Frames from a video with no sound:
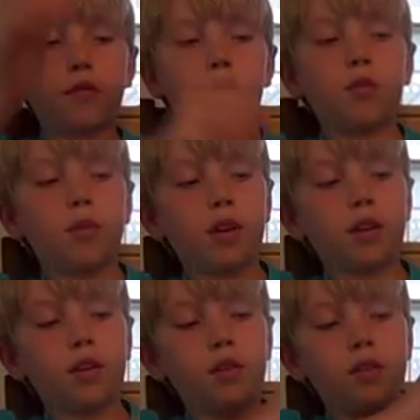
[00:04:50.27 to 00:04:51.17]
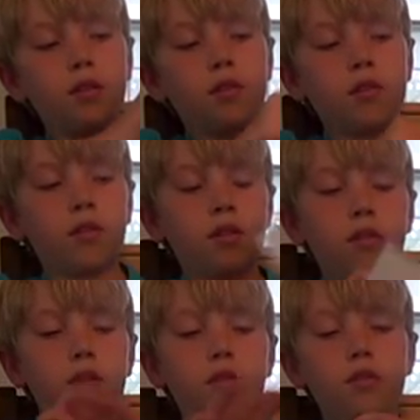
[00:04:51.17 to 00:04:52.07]
from the back here,
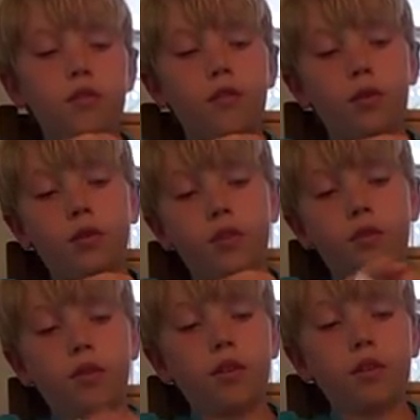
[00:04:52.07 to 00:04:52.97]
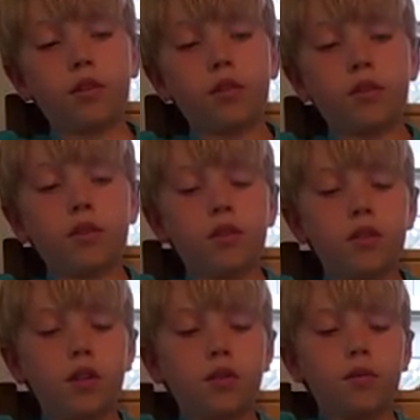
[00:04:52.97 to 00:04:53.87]
you know, you folded it wrong.
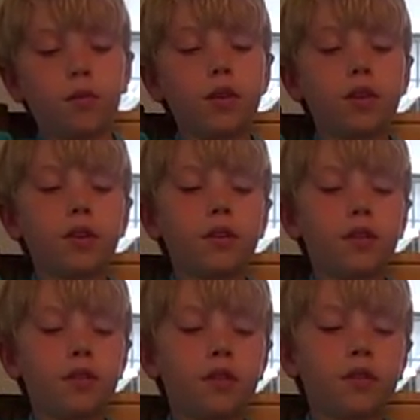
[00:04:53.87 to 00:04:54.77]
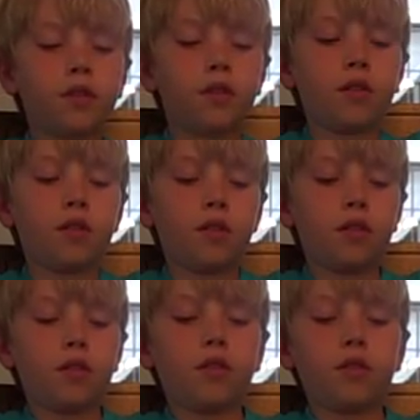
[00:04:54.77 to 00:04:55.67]
You have to make it
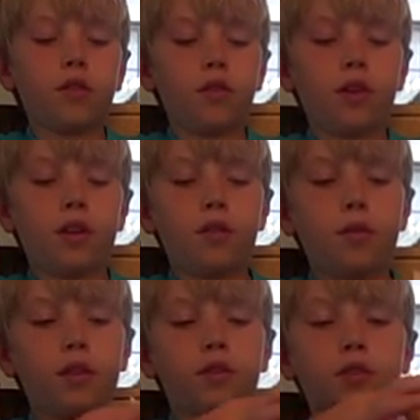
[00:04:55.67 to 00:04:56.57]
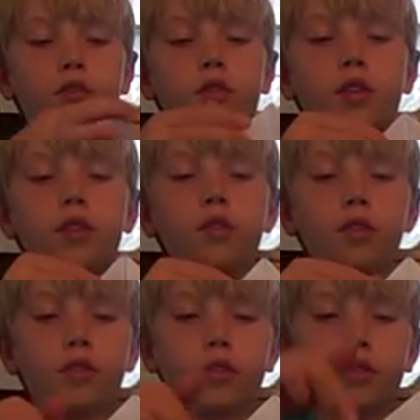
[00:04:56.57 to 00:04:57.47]
so that it makes a triangle
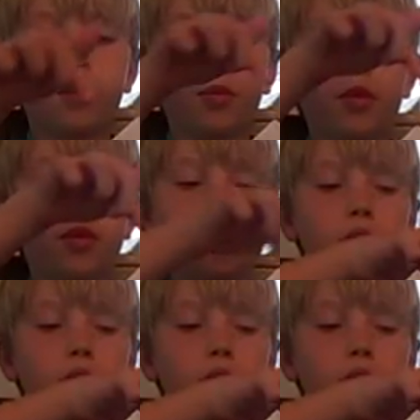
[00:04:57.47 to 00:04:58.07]
on the top here.